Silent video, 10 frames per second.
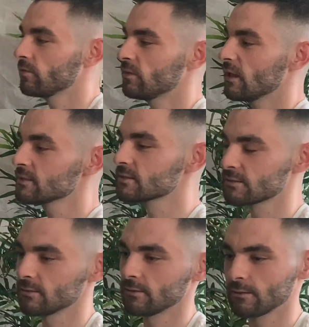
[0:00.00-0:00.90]

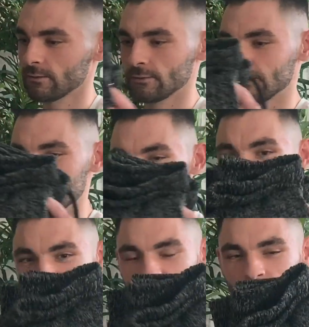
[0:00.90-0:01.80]
this
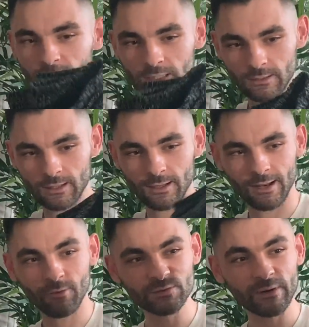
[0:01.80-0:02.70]
tracksuit,
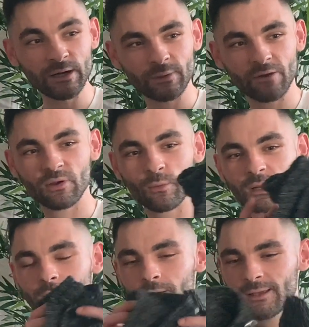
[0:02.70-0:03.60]
loungewear, whatever you want
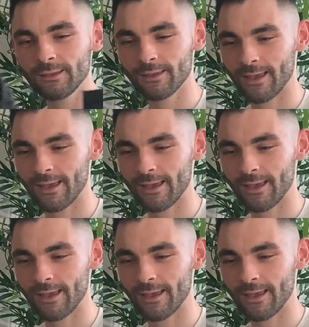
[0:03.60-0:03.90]
to call it.